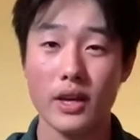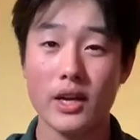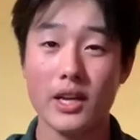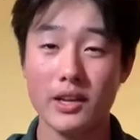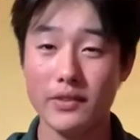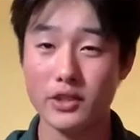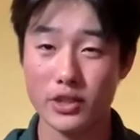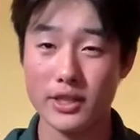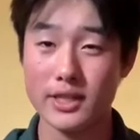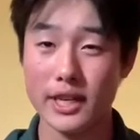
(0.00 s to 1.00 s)
Even
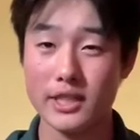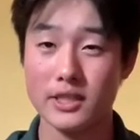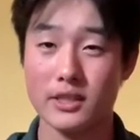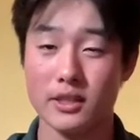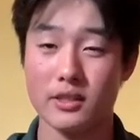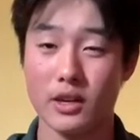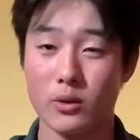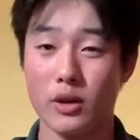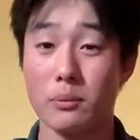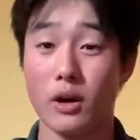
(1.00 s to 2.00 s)
transactions in the dark
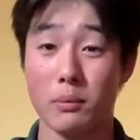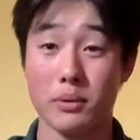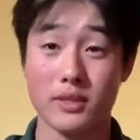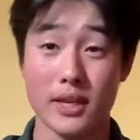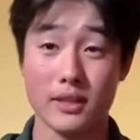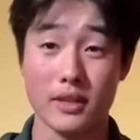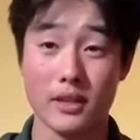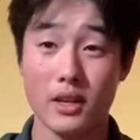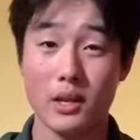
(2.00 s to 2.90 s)
web are protected